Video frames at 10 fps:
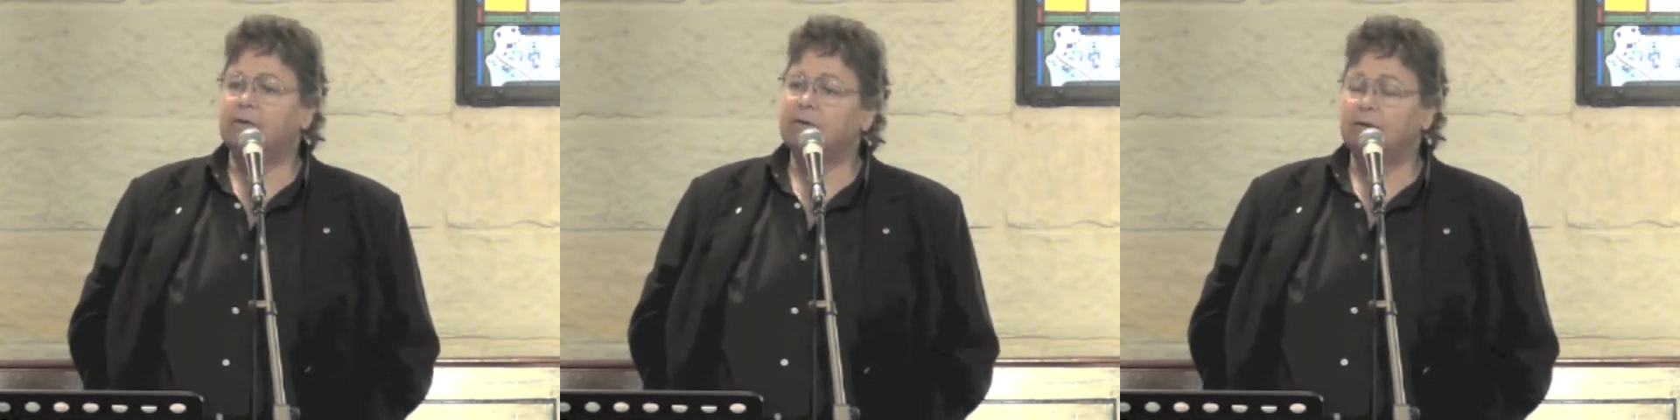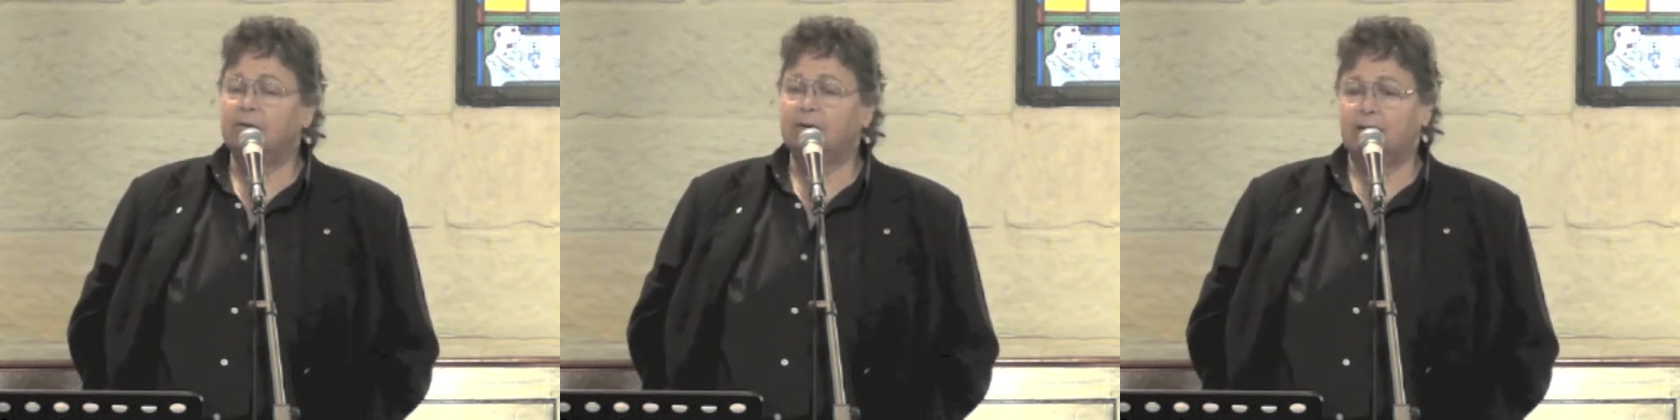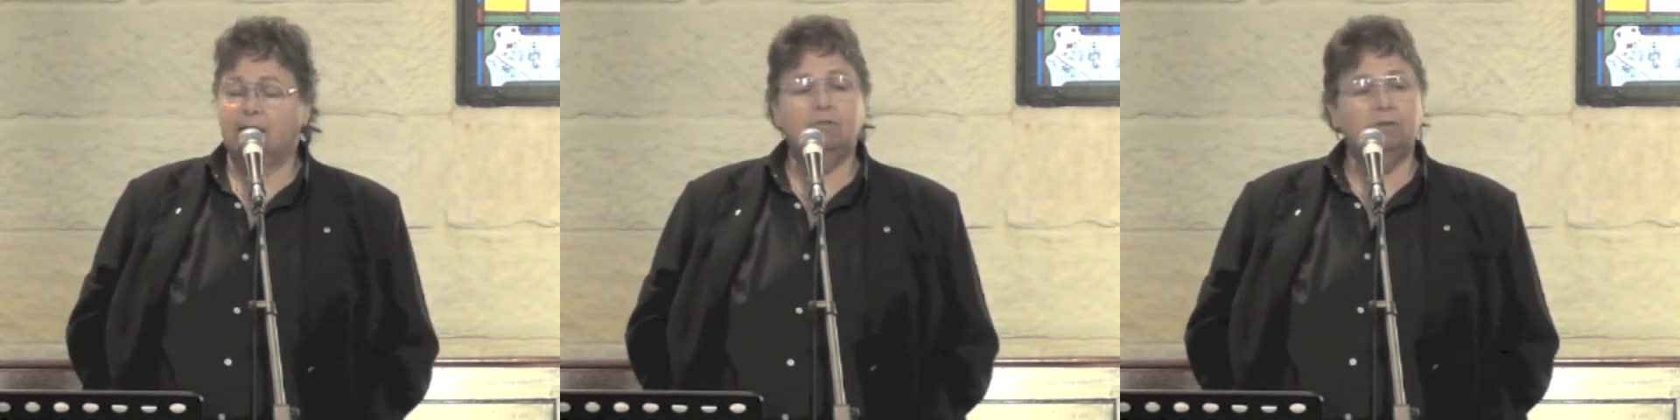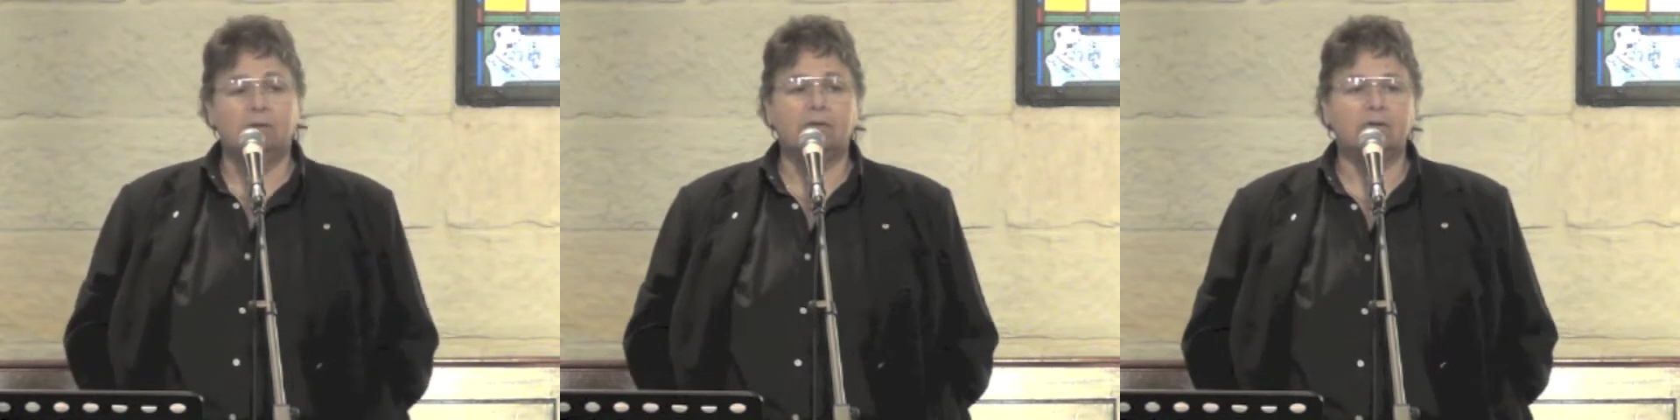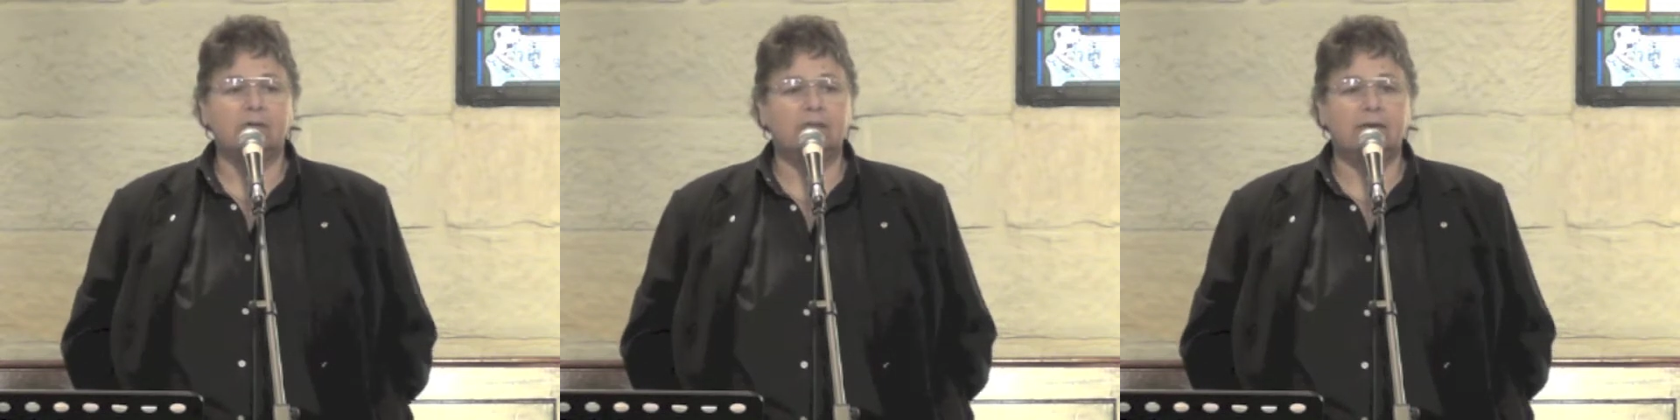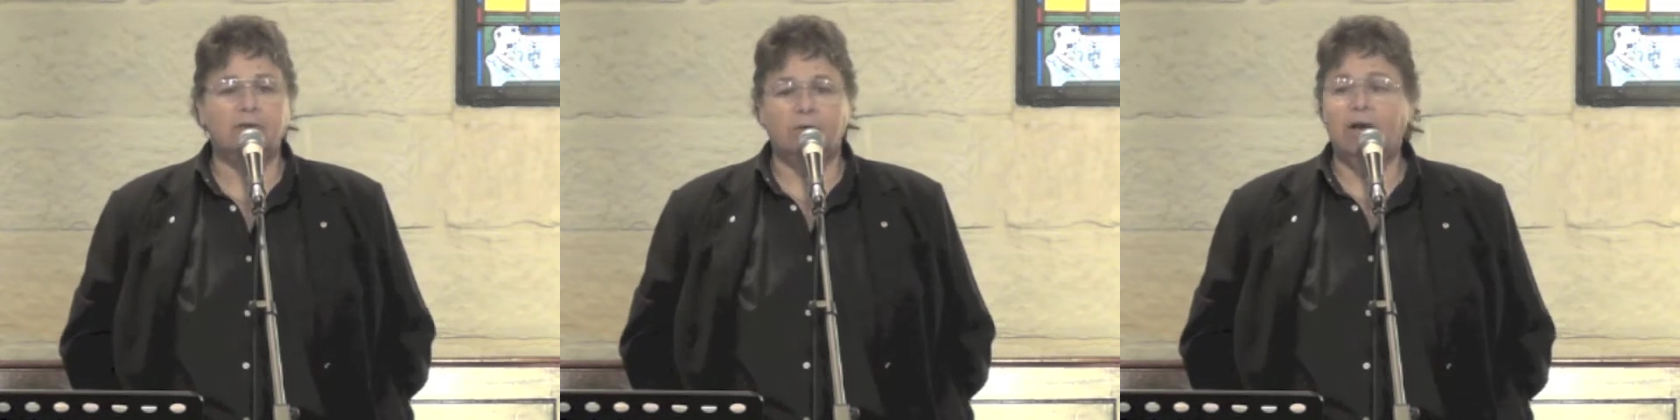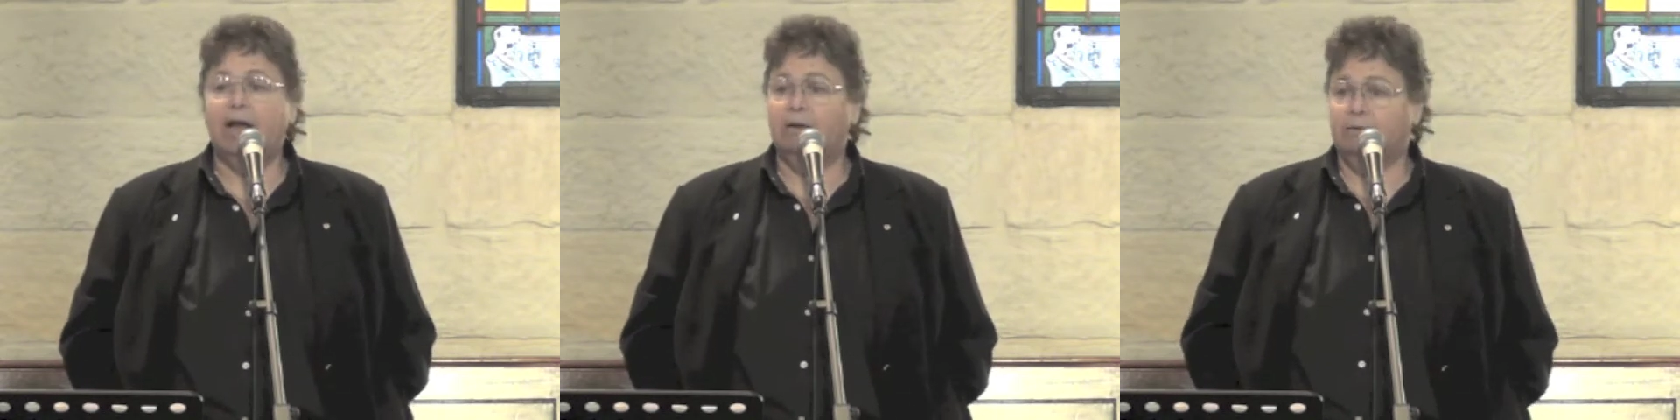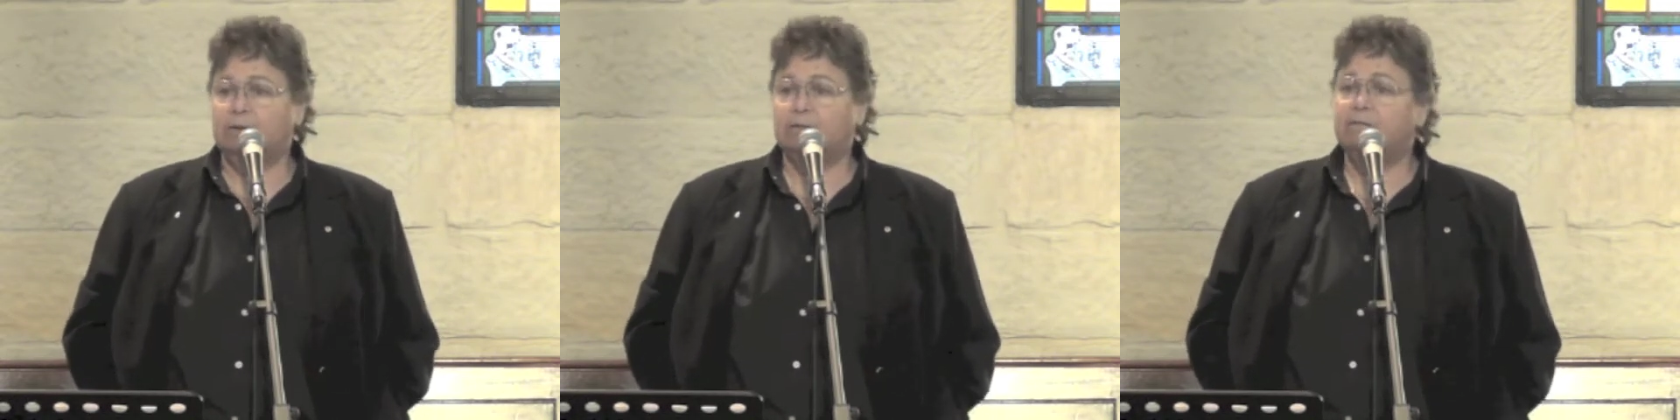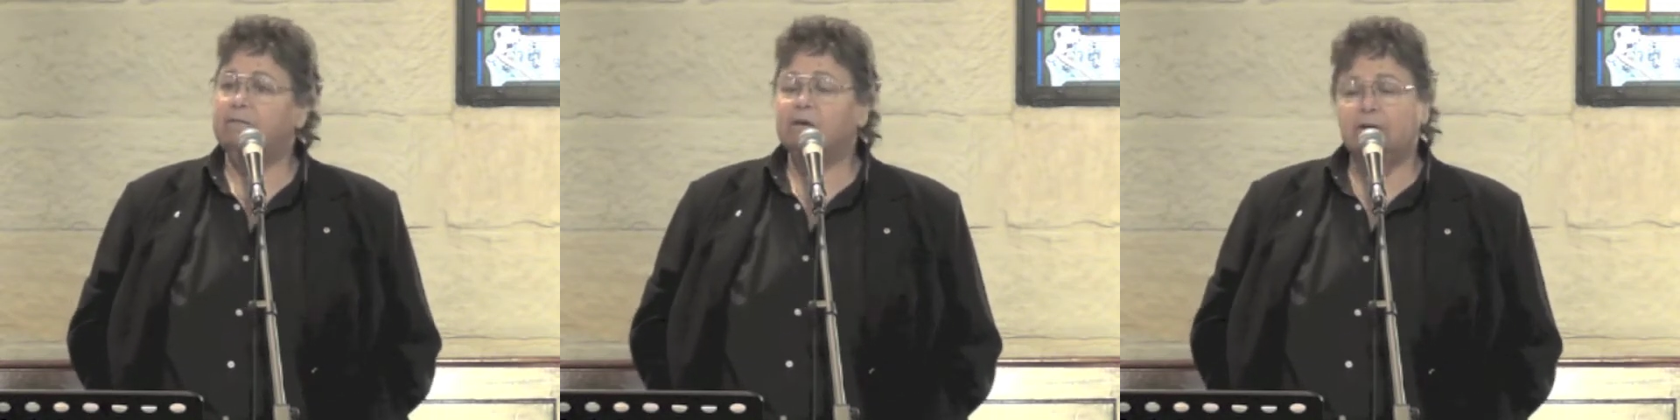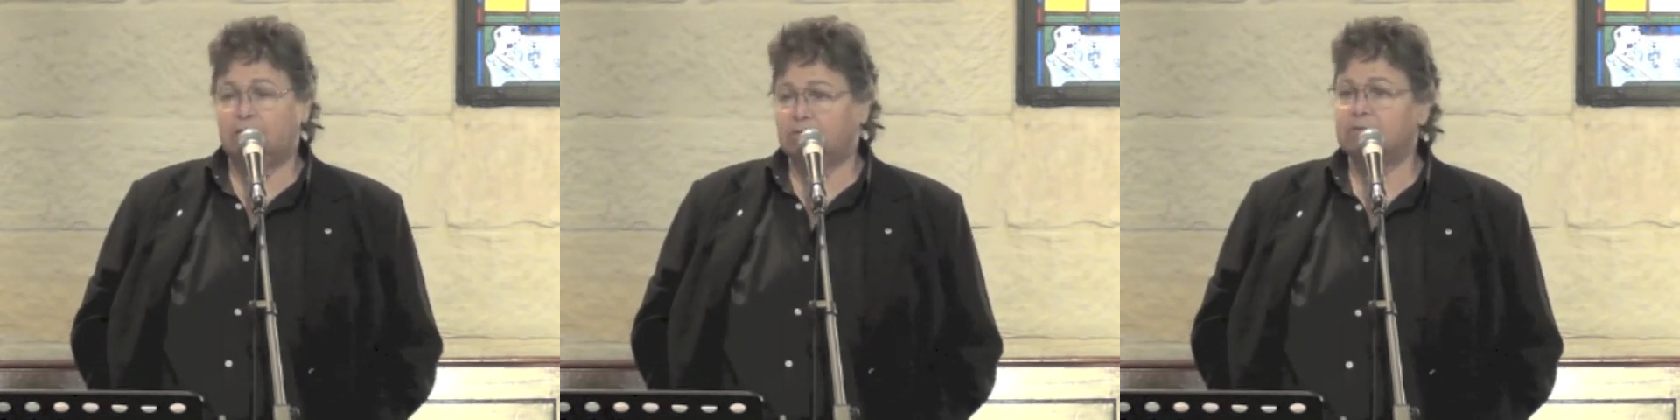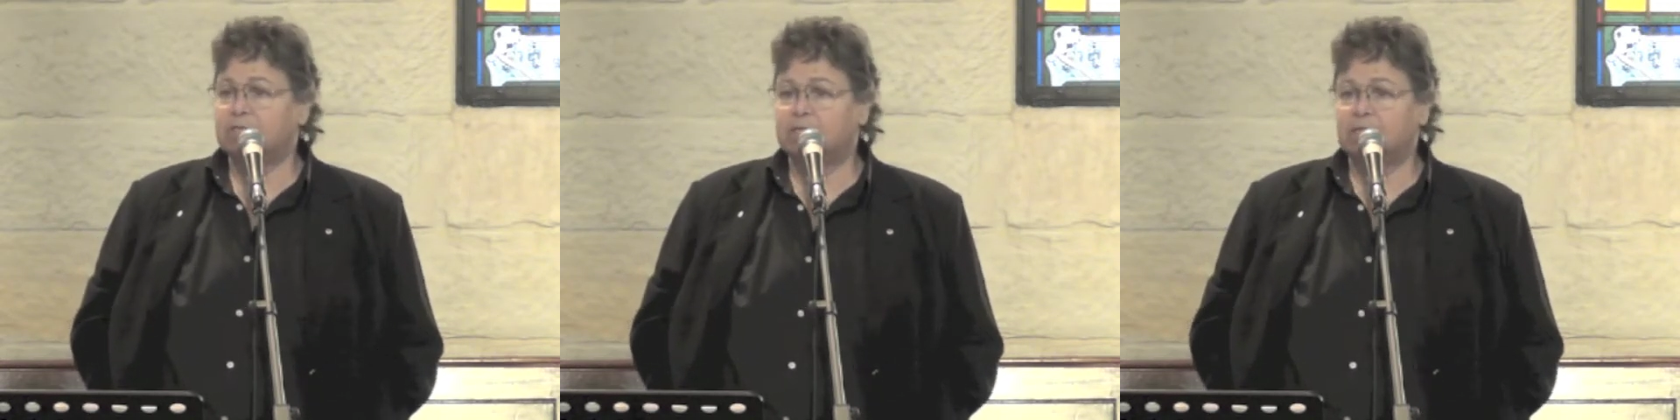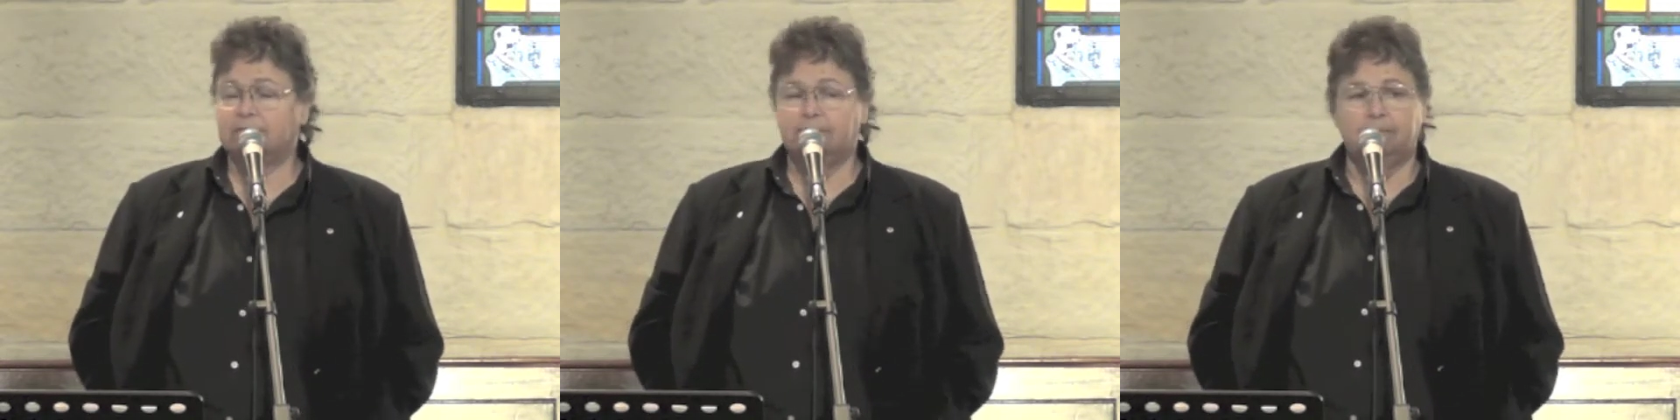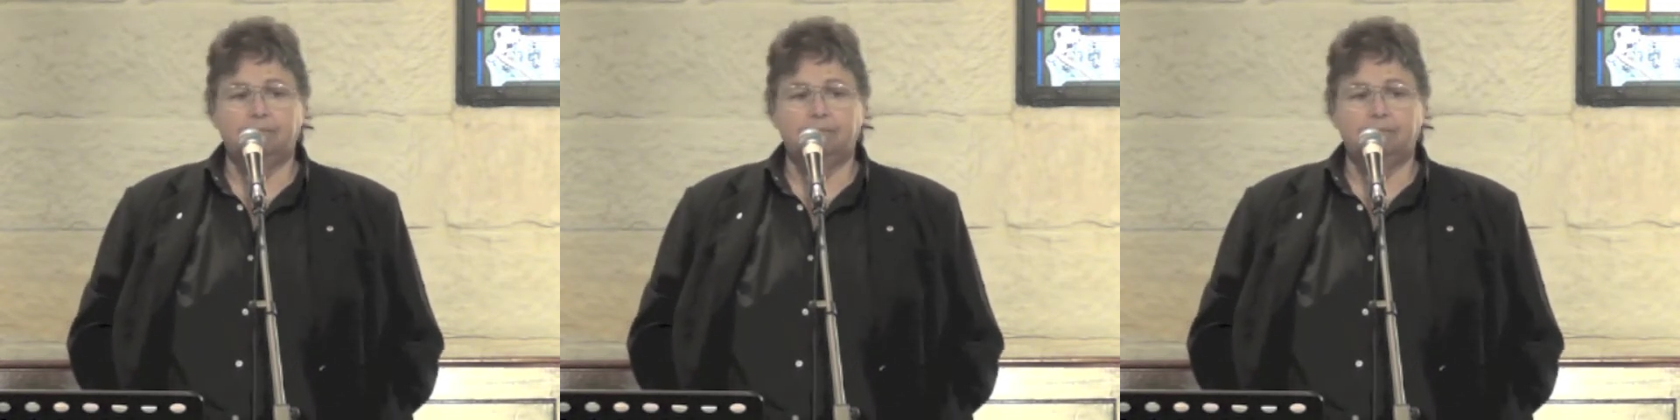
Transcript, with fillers: go along and have a look, because they quite are, they're very interesting.